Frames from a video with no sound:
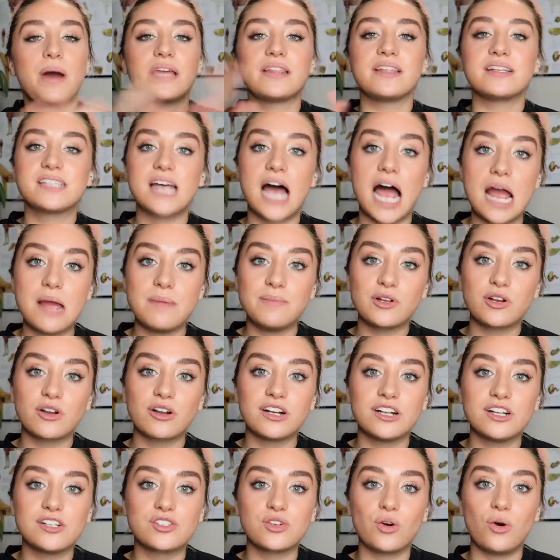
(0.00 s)
By the time you're
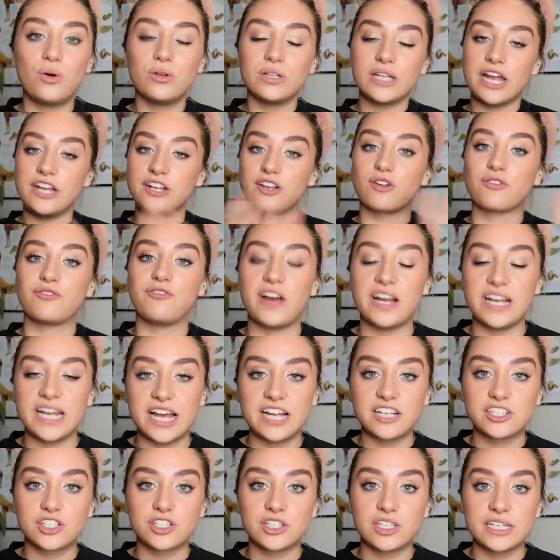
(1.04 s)
an adult and you're
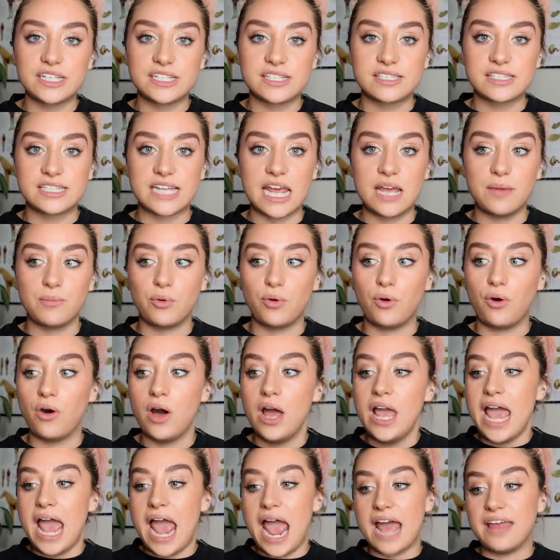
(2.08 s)
financially stable
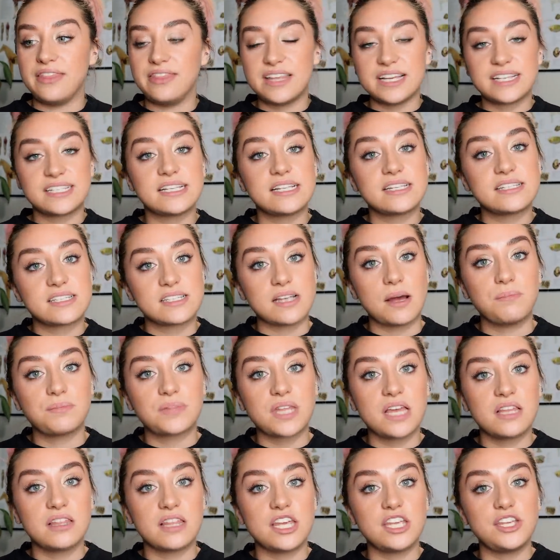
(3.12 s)
and this is
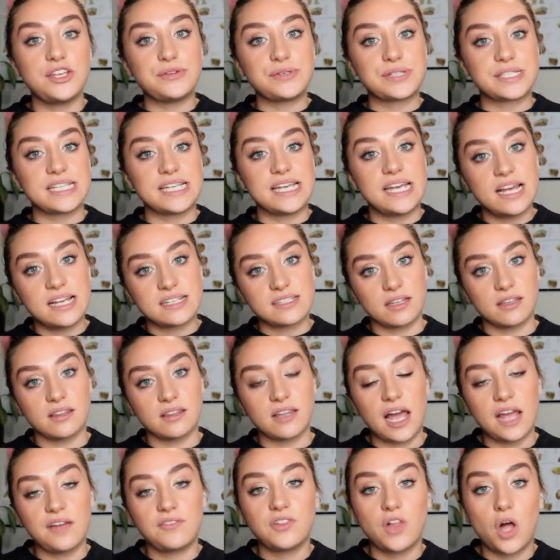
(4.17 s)
something that you see as a
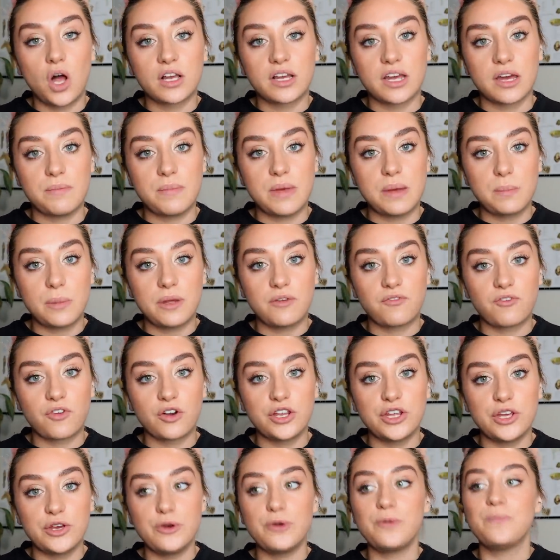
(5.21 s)
lifelong commitment for
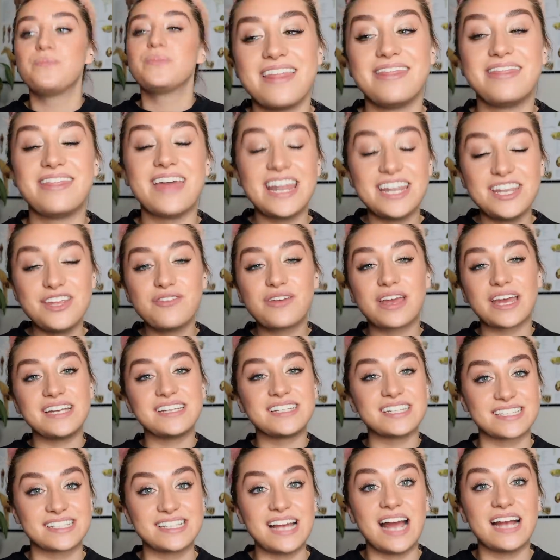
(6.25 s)
you, then you can
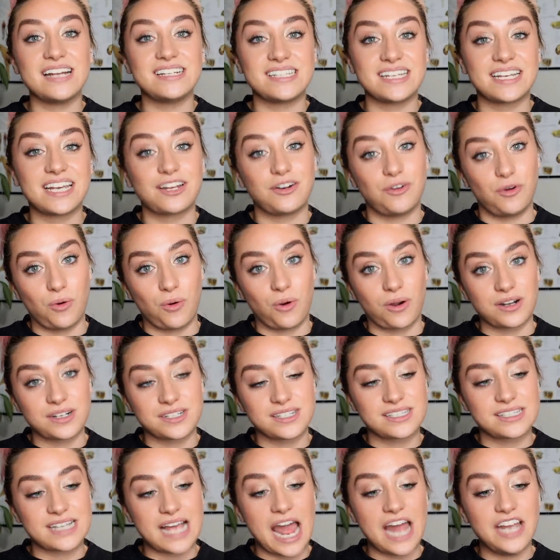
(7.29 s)
decide to get a
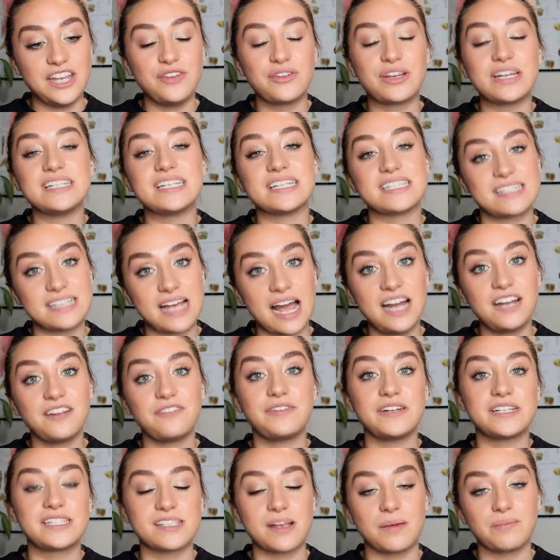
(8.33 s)
horse and you can decide if
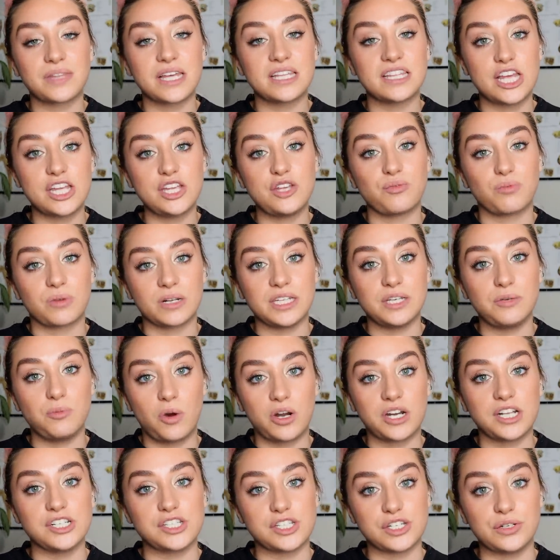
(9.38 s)
it's something that you really
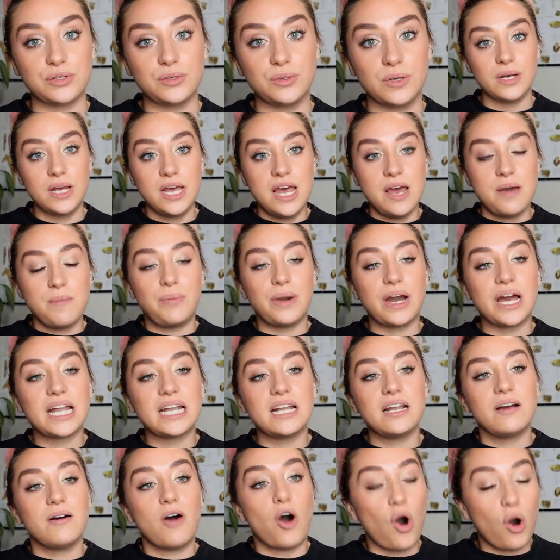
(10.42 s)
want to do. But
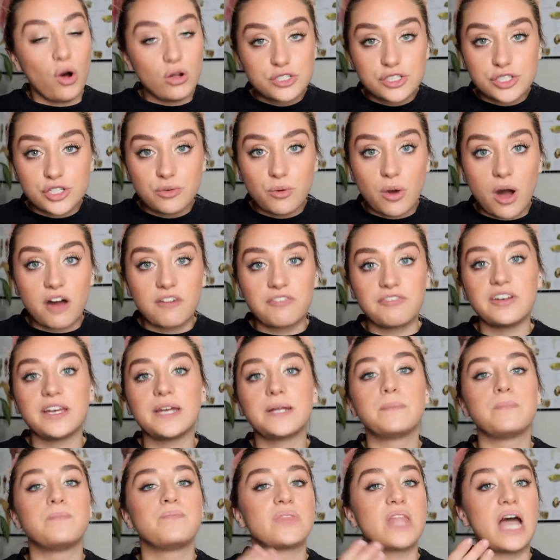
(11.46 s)
all too
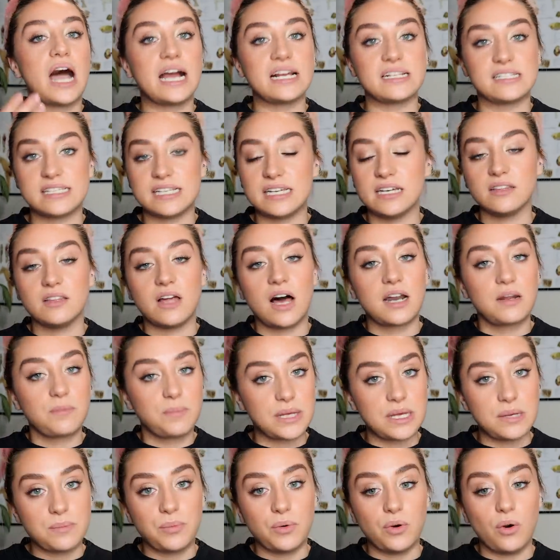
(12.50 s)
often, I see a lot of
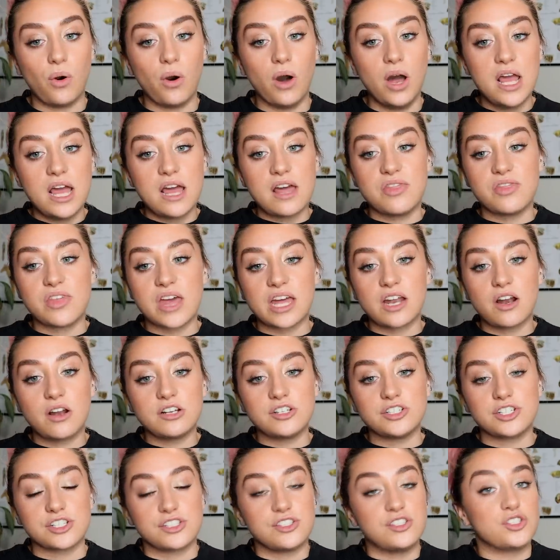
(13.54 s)
people that
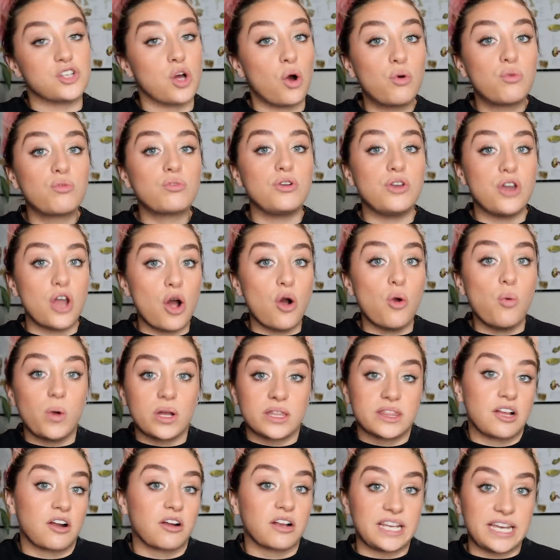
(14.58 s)
just don't know
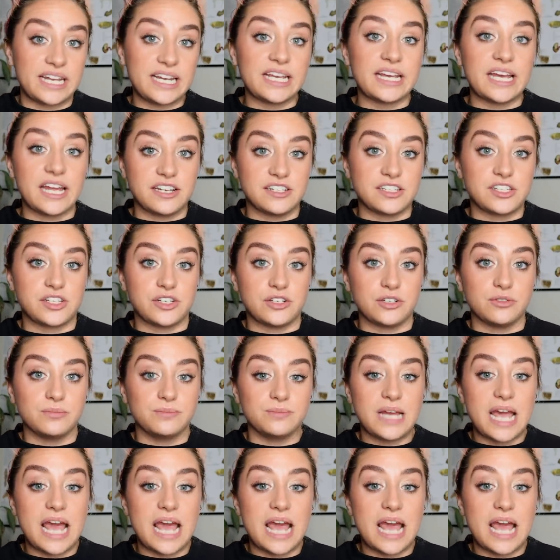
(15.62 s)
what they're getting into.